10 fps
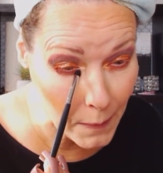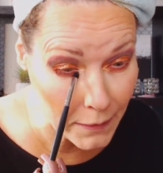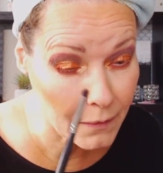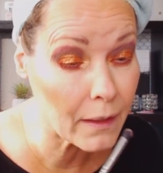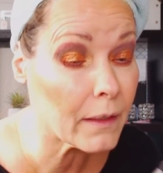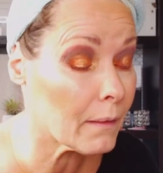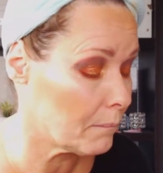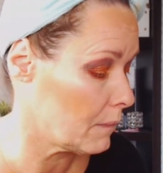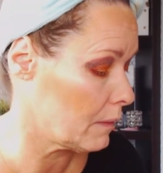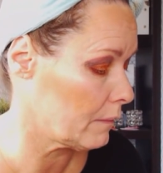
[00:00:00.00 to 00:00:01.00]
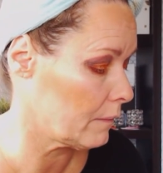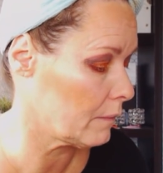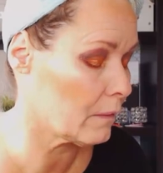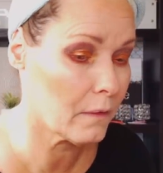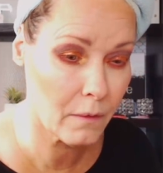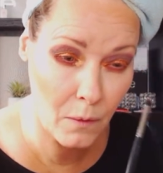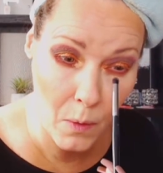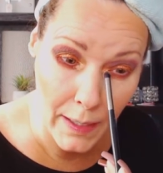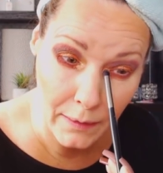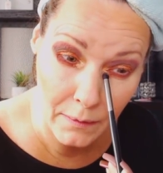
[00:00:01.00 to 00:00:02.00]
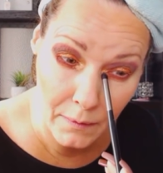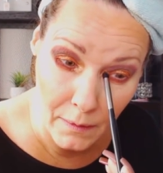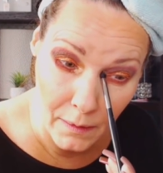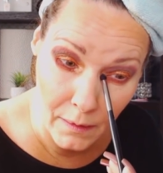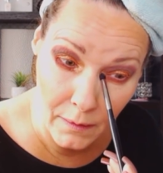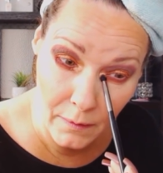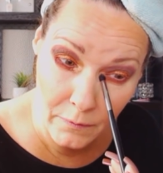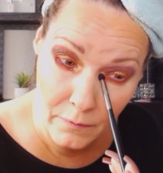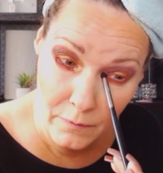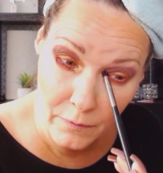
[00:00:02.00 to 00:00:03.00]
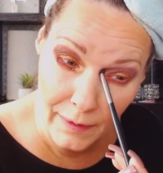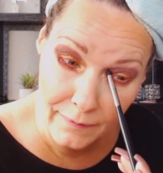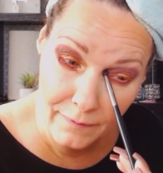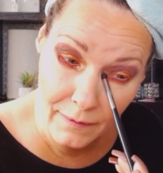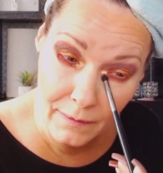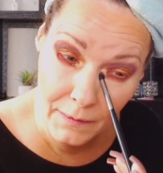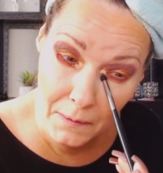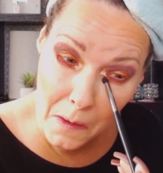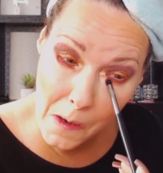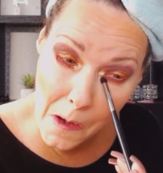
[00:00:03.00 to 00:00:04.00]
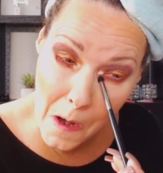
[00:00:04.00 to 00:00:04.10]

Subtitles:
Brighten that up quite drastically.